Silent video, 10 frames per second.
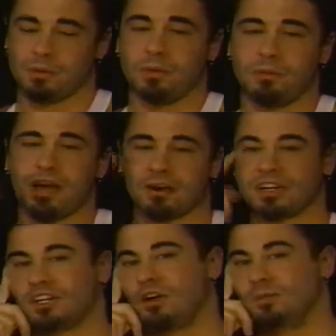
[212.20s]
But we'll be back. We're
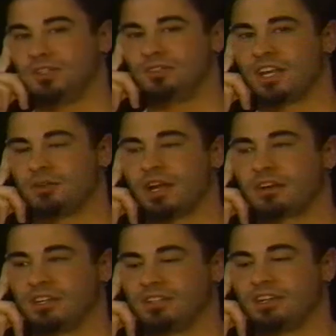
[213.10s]
going to go home and do another
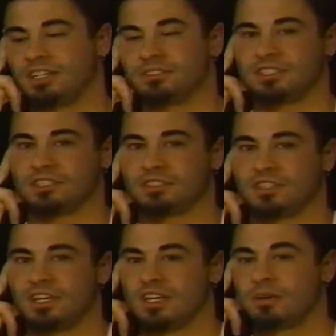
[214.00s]
record, and you guys will see us
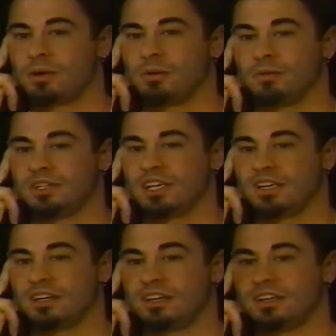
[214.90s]
probably.
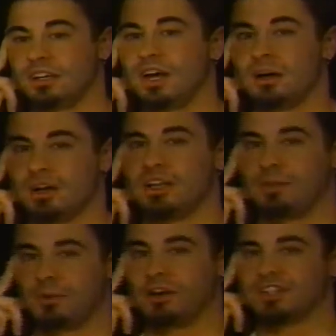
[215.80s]
Uh, you can go to Betty Ford,